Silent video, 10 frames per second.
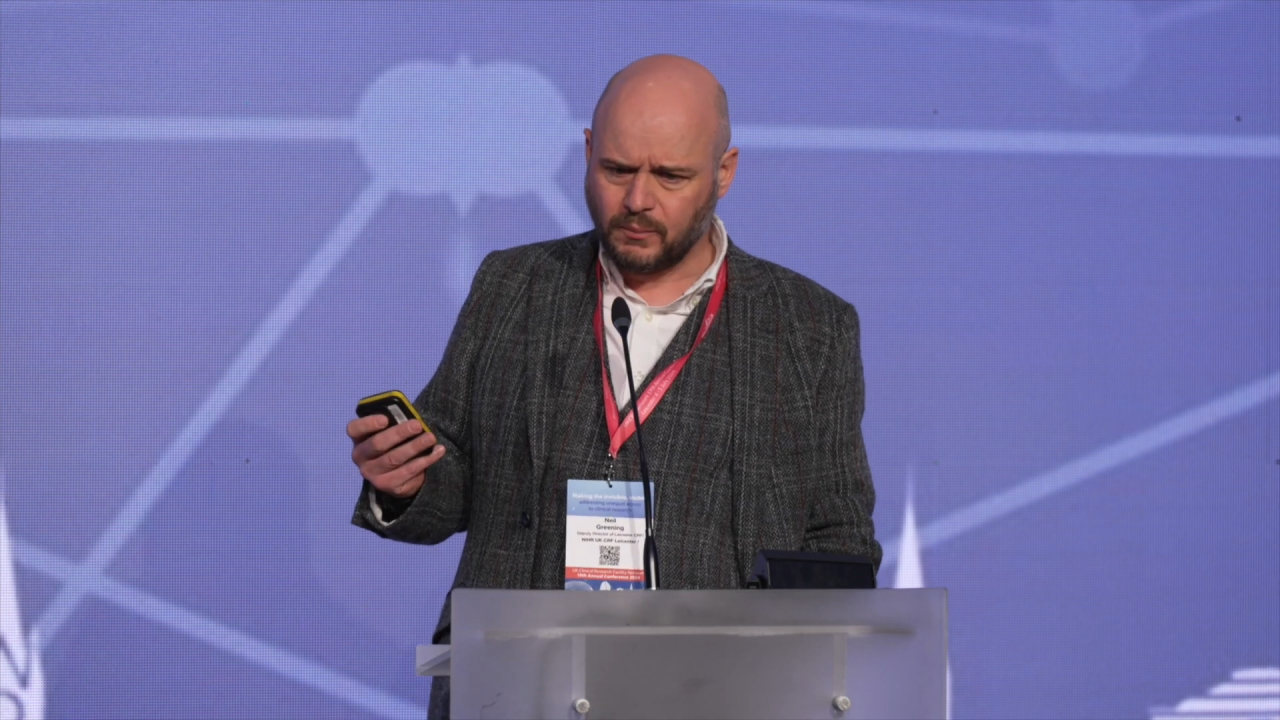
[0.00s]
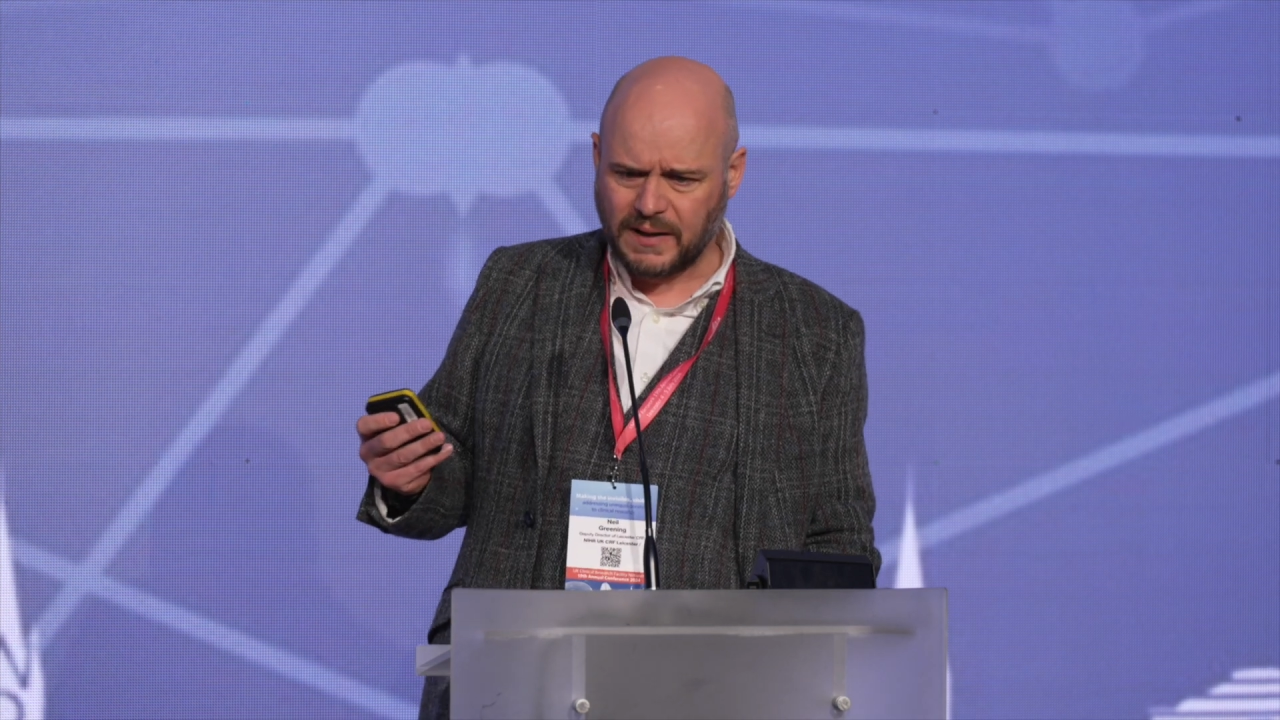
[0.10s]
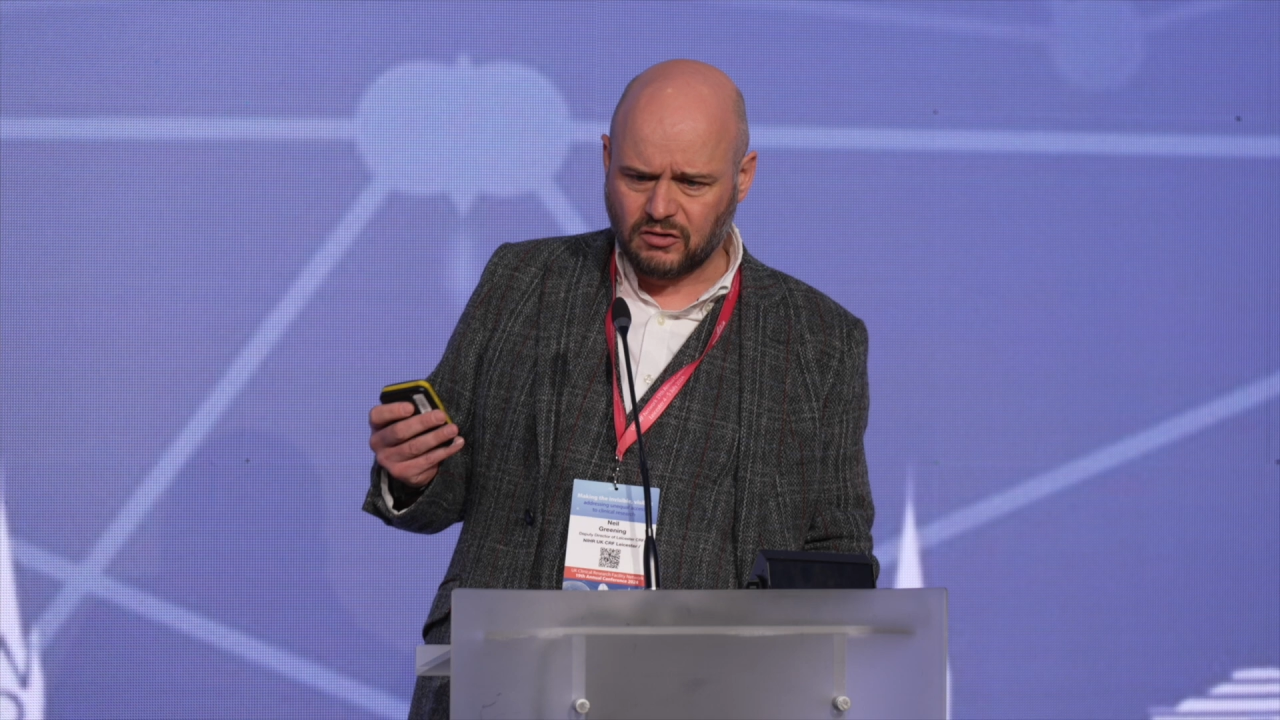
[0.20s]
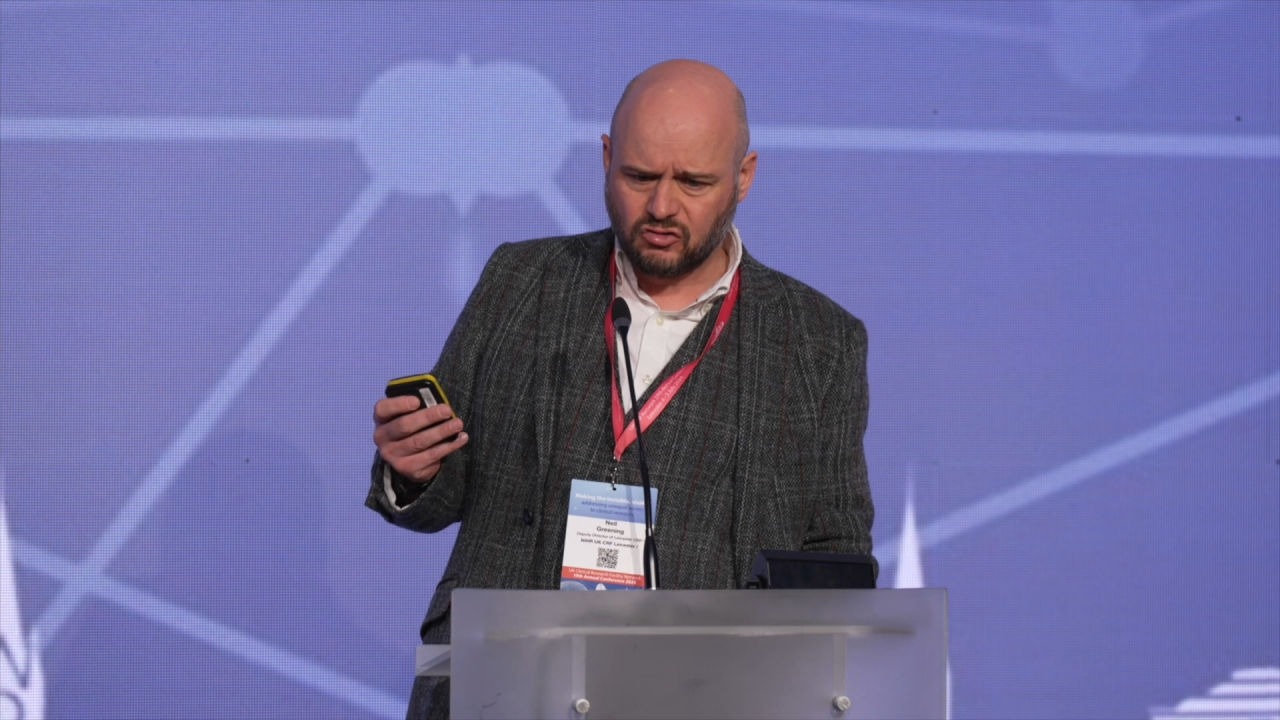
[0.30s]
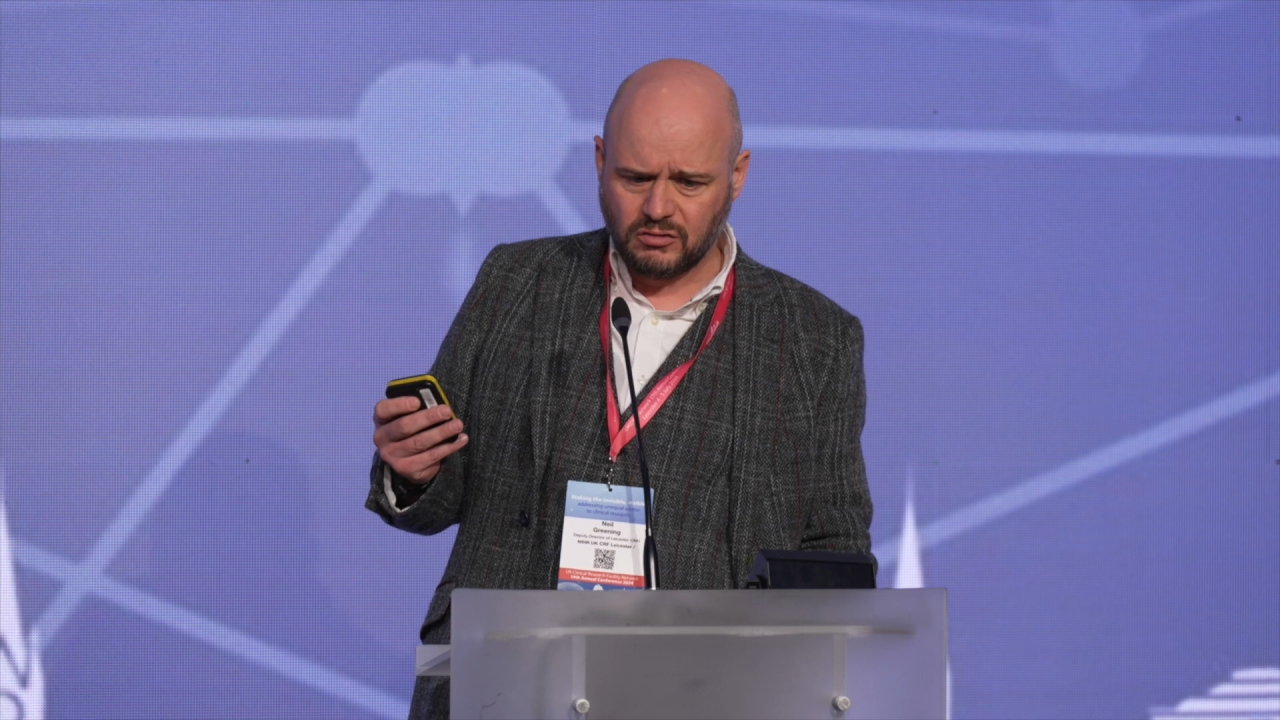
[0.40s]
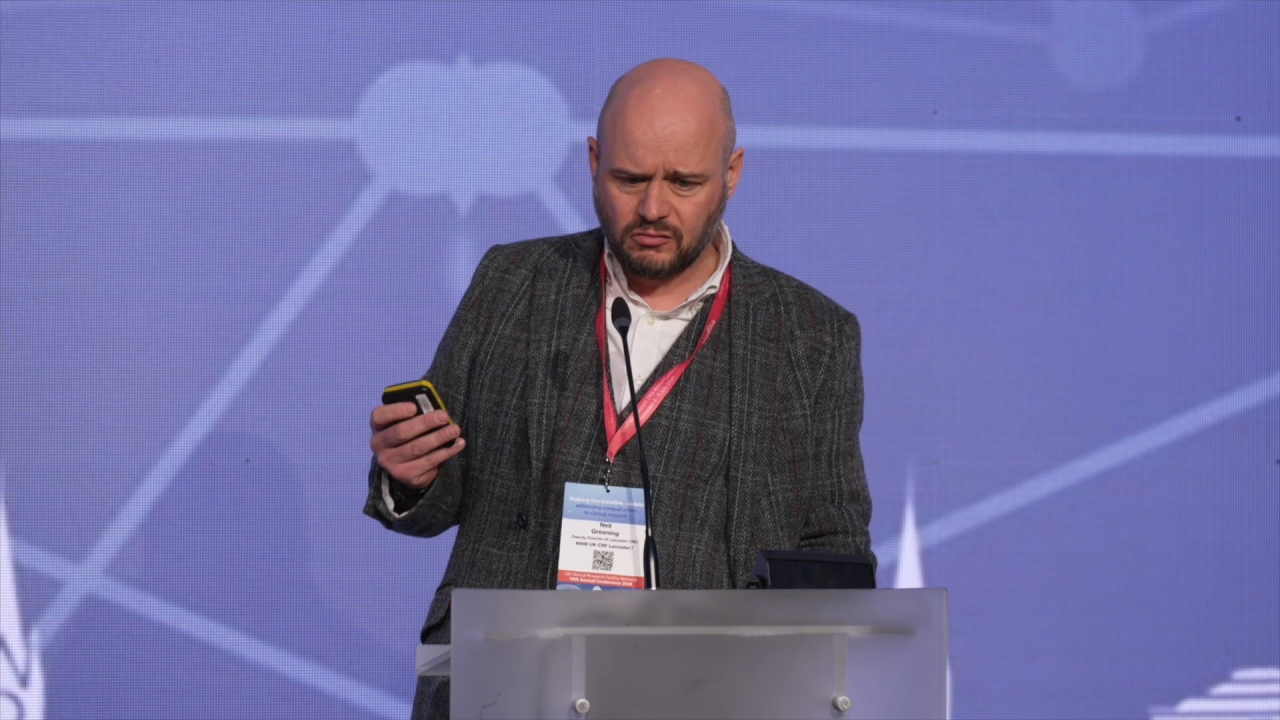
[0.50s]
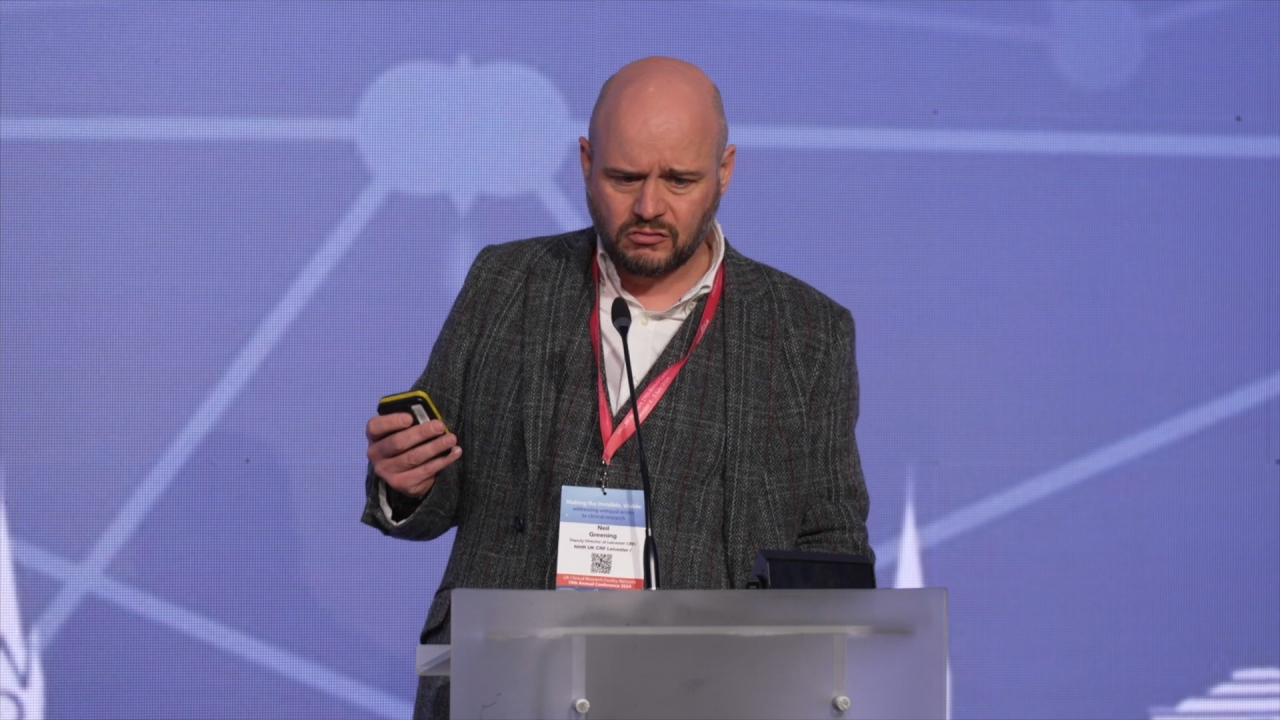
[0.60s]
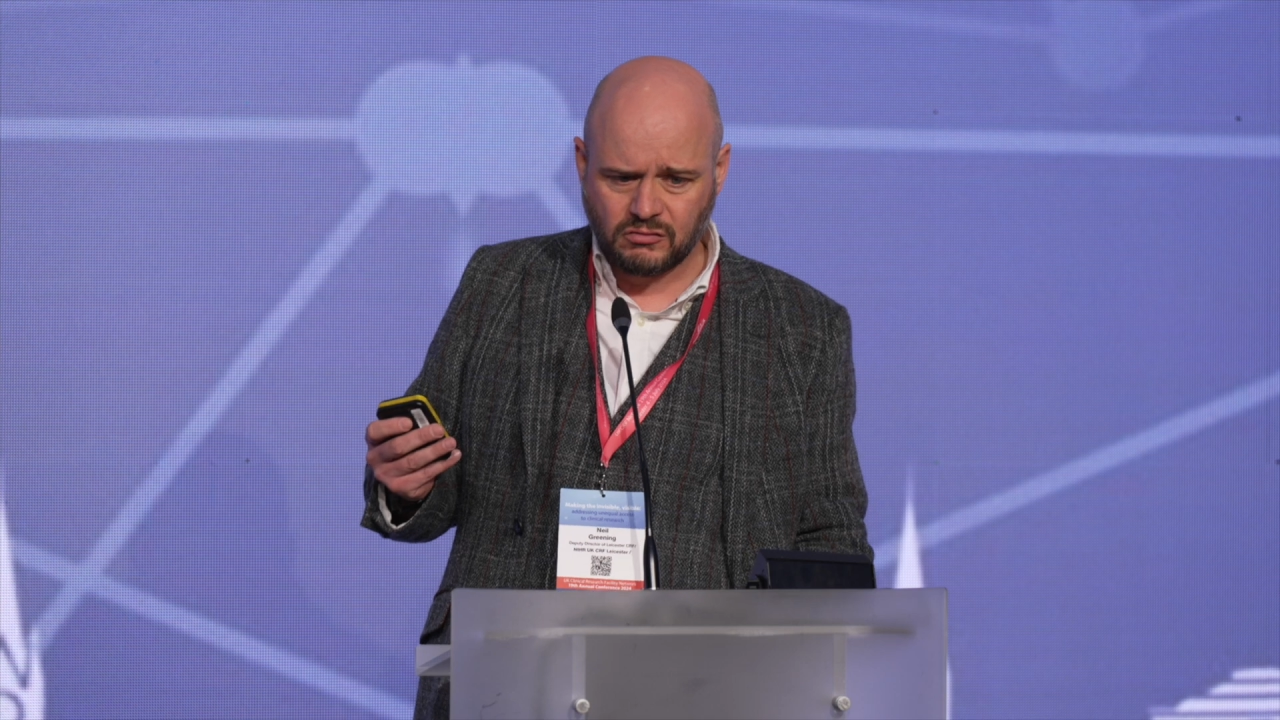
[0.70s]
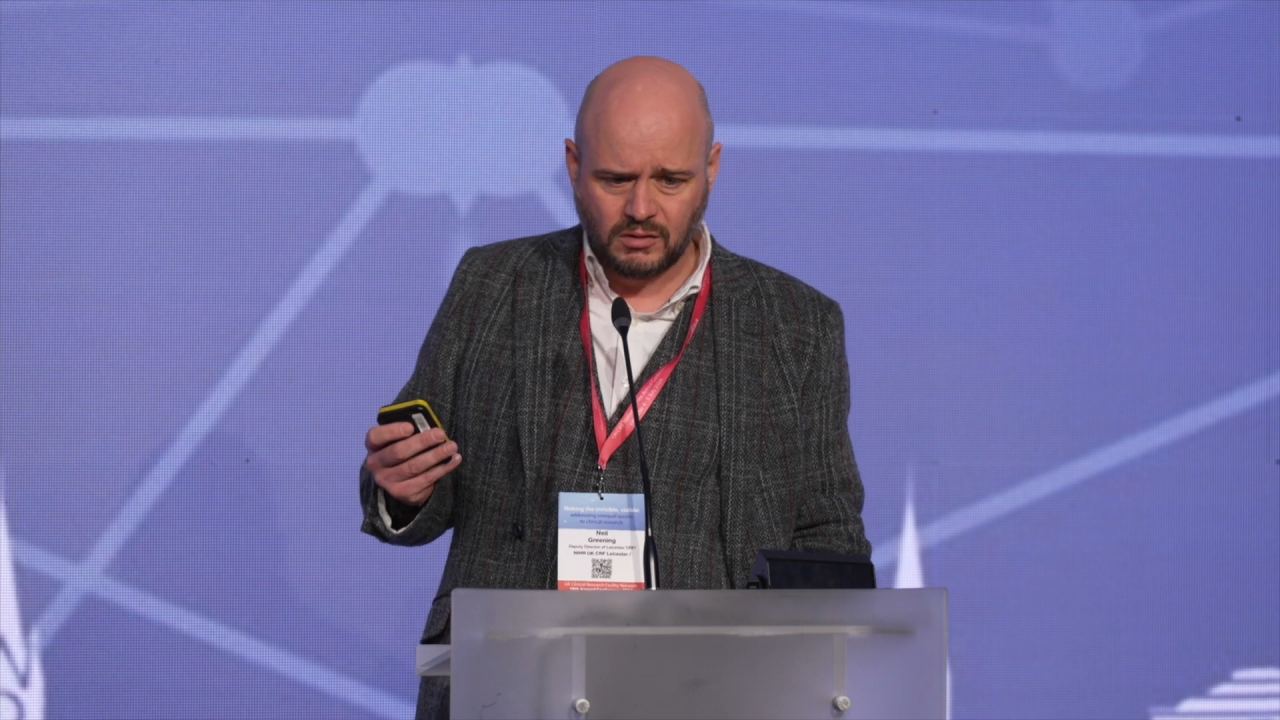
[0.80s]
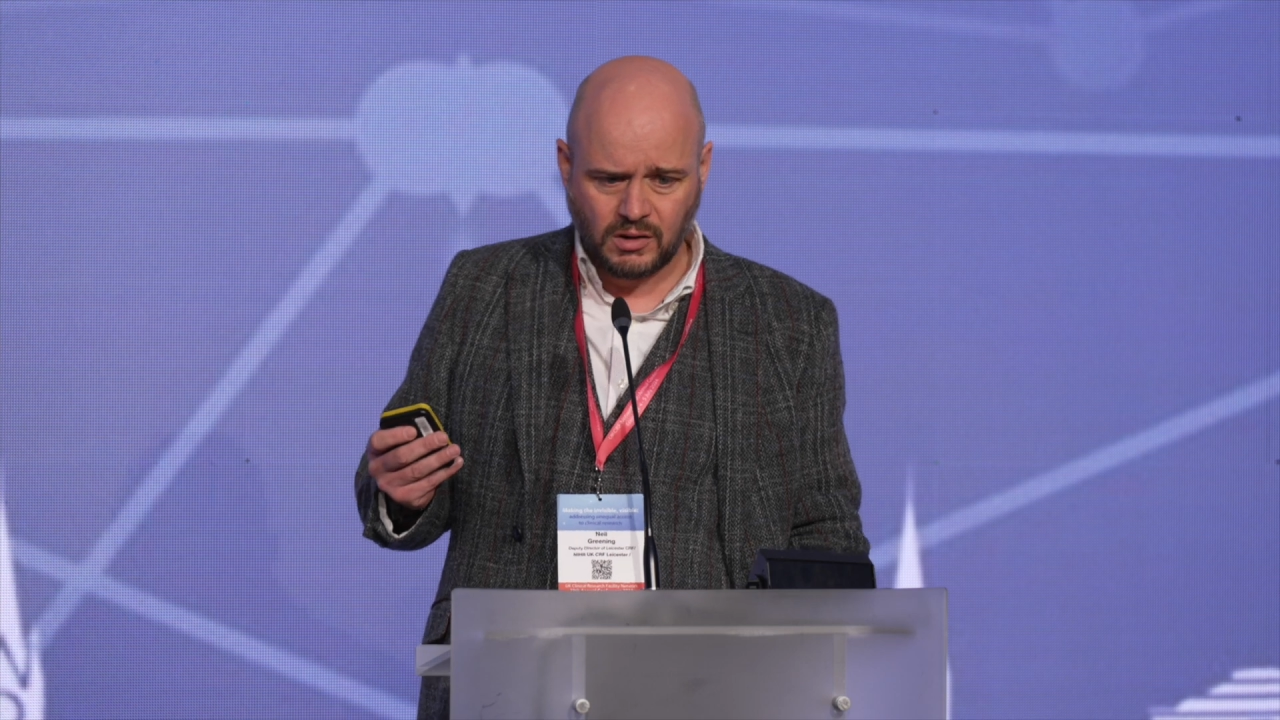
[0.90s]

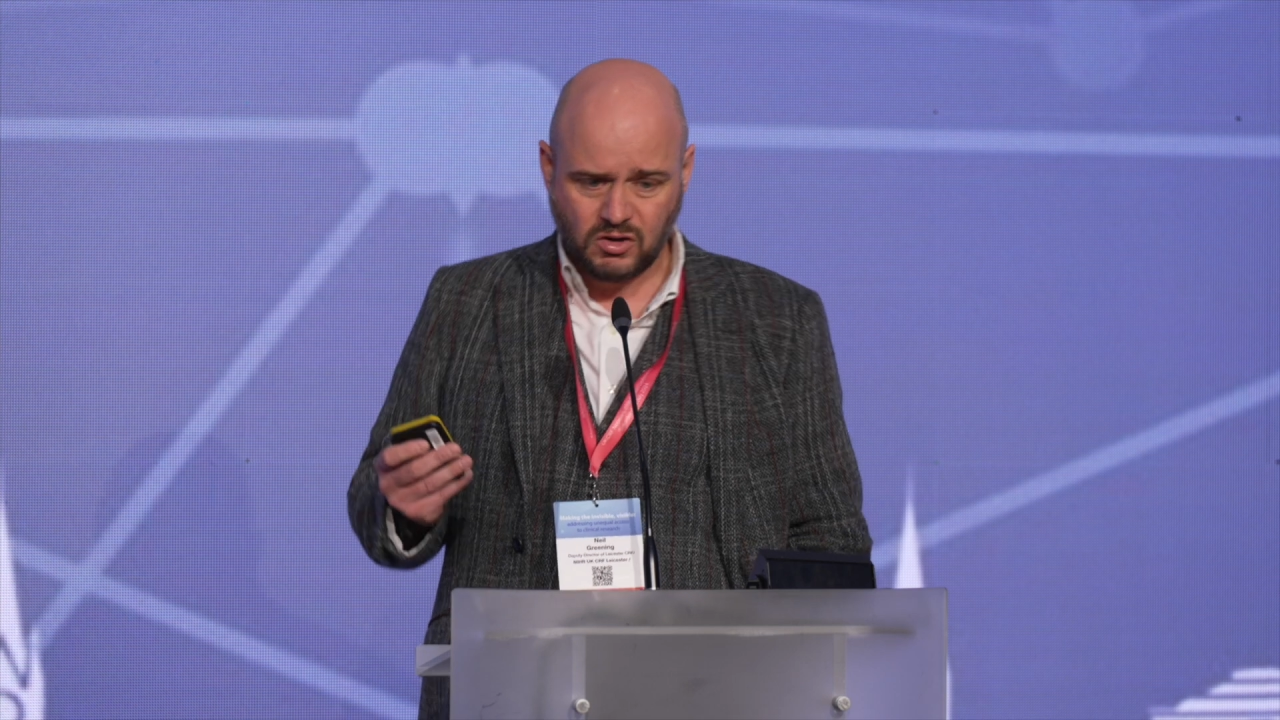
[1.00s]
patients.